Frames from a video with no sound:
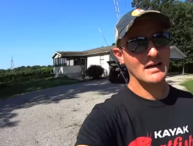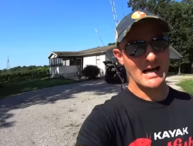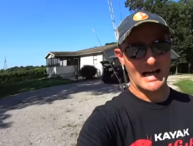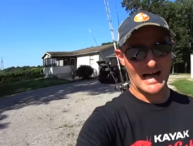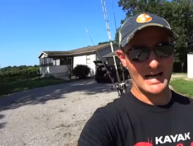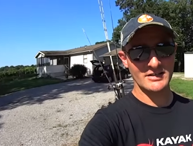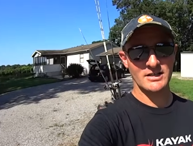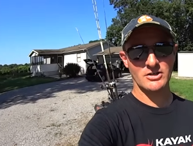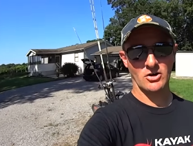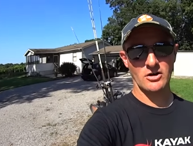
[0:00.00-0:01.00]
I
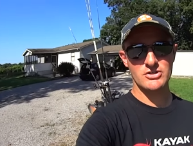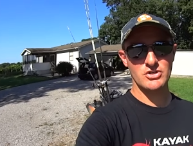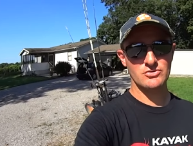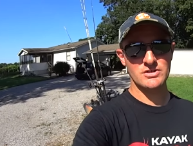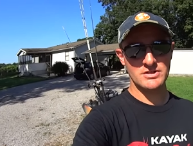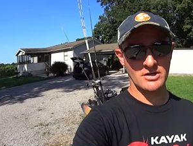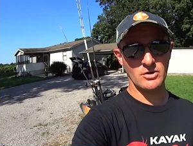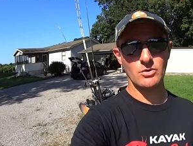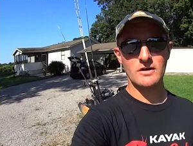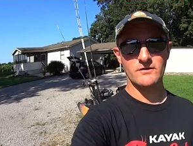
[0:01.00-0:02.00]
highly encourage you to
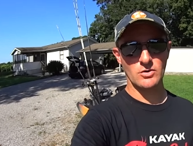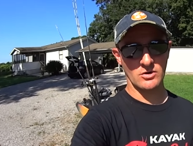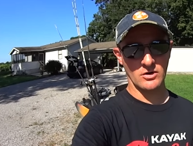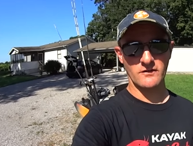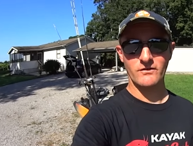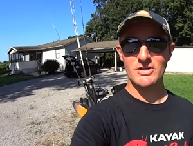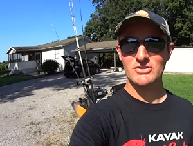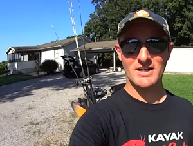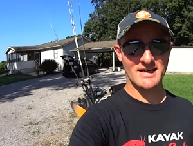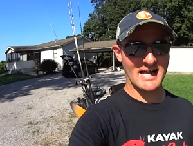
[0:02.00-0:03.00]
do if you are going to
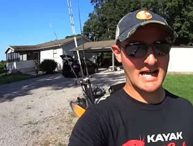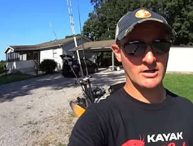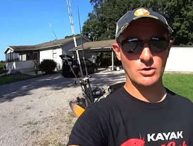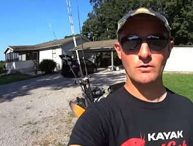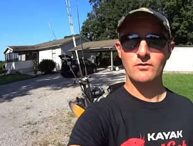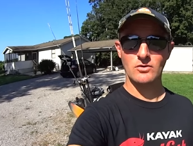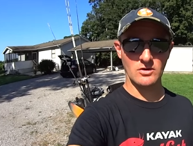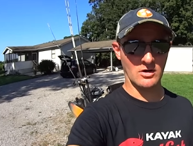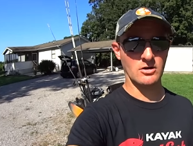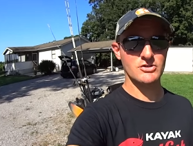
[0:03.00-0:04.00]
fish like I do for
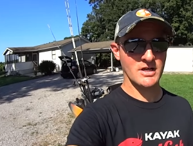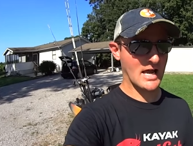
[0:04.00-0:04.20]
large